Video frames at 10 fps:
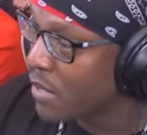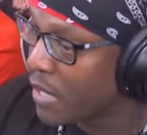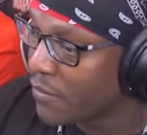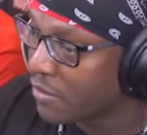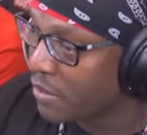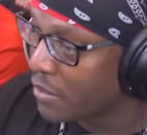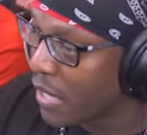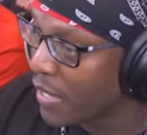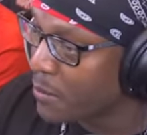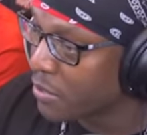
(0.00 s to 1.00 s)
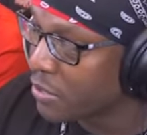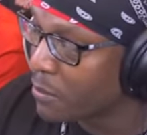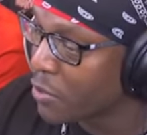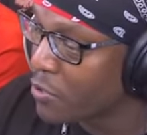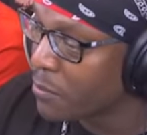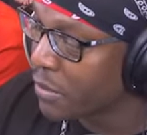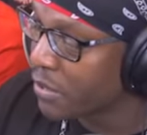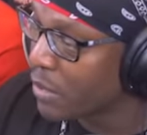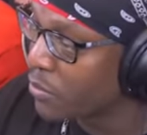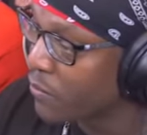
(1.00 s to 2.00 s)
I haven't seen Lion, but Slumdog
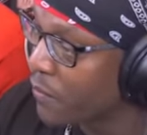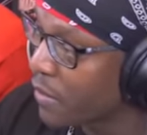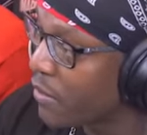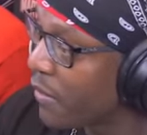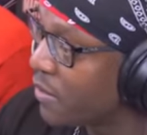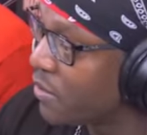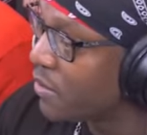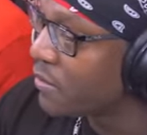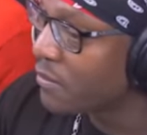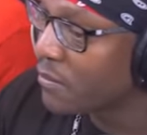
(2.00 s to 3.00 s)
Millionaire was fucking crazy.